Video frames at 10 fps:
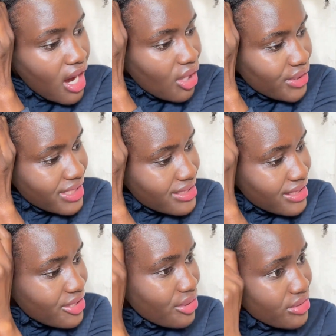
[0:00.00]

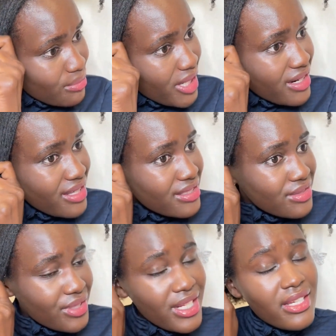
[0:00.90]
Honestly, rosemary
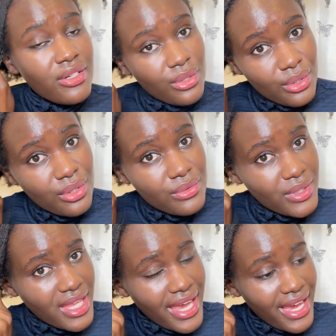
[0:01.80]
is really good
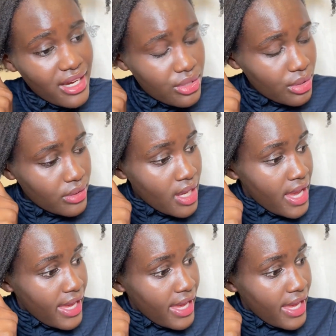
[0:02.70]
with hair growth,